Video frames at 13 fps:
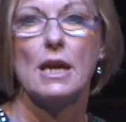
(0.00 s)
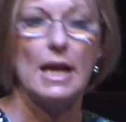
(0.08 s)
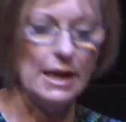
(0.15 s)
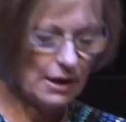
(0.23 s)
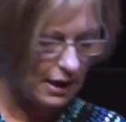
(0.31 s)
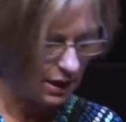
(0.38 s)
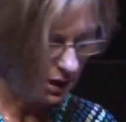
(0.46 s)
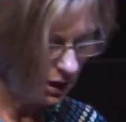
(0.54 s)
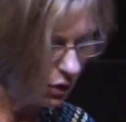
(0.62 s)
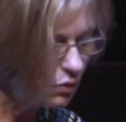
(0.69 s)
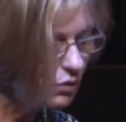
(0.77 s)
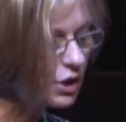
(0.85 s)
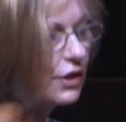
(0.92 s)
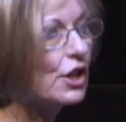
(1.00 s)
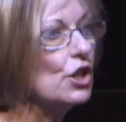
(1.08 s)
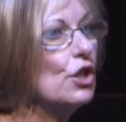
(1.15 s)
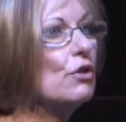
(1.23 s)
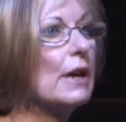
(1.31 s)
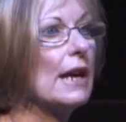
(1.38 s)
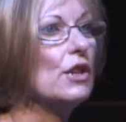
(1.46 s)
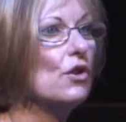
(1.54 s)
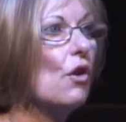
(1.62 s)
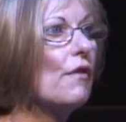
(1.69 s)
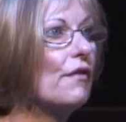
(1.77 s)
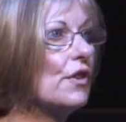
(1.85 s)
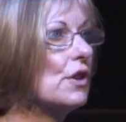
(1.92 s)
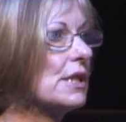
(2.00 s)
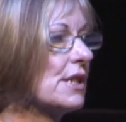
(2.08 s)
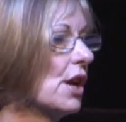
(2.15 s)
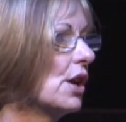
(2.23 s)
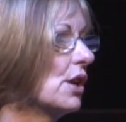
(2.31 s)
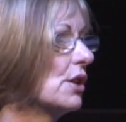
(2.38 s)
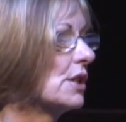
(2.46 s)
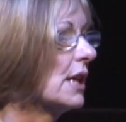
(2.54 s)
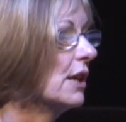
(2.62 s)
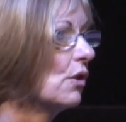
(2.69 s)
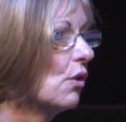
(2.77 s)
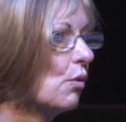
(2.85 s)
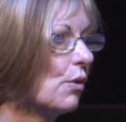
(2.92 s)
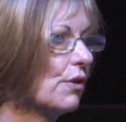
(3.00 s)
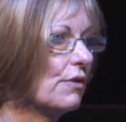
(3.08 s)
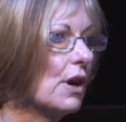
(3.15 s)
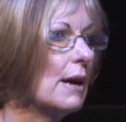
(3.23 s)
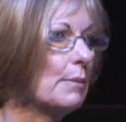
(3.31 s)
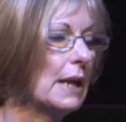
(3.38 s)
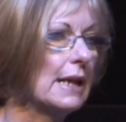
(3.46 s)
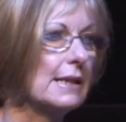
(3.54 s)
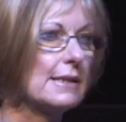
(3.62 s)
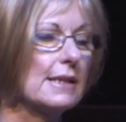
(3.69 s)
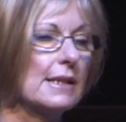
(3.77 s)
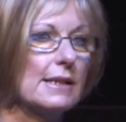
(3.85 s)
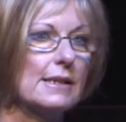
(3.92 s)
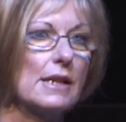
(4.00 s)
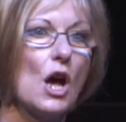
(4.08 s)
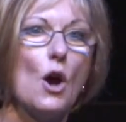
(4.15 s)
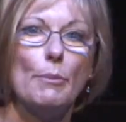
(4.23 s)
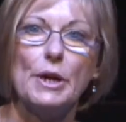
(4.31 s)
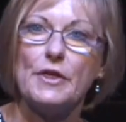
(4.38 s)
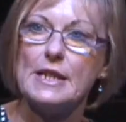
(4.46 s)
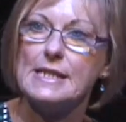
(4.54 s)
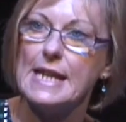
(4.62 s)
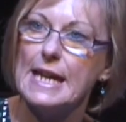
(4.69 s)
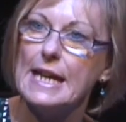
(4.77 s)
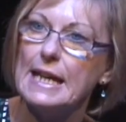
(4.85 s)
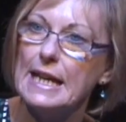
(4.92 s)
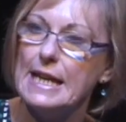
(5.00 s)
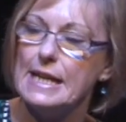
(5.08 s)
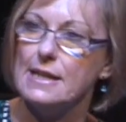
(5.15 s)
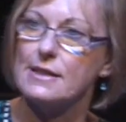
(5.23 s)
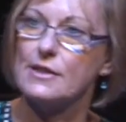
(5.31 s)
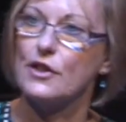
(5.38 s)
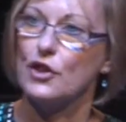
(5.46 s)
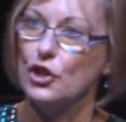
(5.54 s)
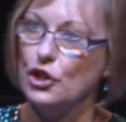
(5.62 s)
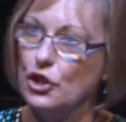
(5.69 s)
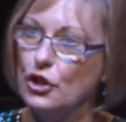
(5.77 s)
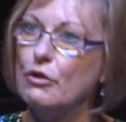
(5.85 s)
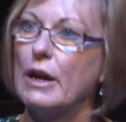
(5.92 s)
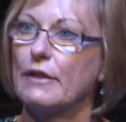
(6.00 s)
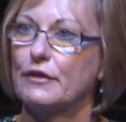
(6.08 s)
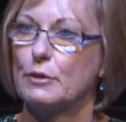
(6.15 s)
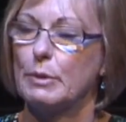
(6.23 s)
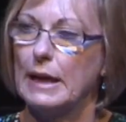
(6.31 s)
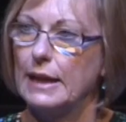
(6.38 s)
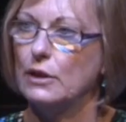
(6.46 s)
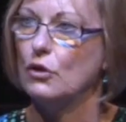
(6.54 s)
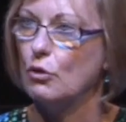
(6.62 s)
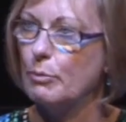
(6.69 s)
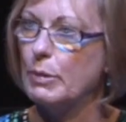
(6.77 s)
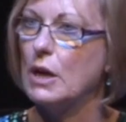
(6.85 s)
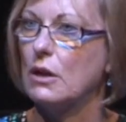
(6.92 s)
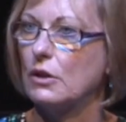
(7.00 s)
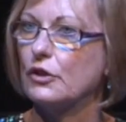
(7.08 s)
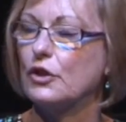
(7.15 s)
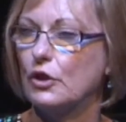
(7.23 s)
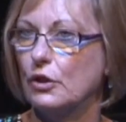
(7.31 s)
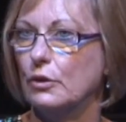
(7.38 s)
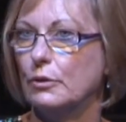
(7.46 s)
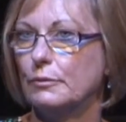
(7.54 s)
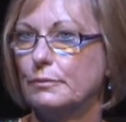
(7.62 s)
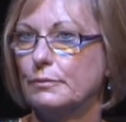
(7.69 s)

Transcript: in order that you get your voice heard in all the right places. But the deal is that you have to play your part too.